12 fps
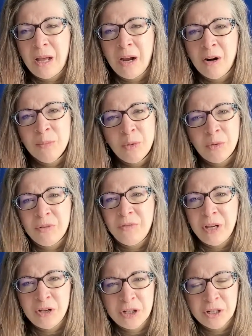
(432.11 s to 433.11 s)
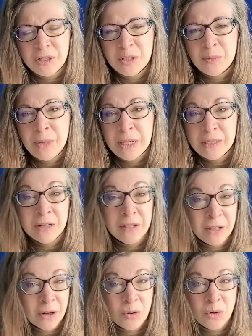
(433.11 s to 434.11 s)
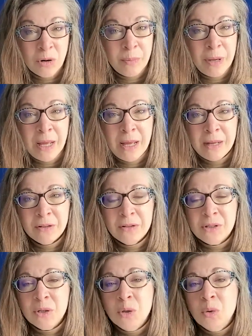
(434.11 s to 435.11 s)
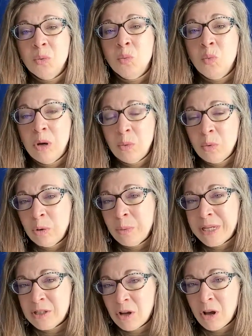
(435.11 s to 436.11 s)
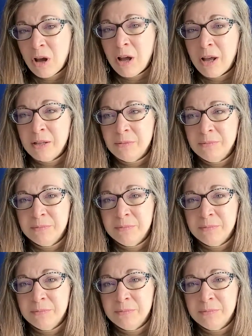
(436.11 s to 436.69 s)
our motivations based on our core patterns. What were we taught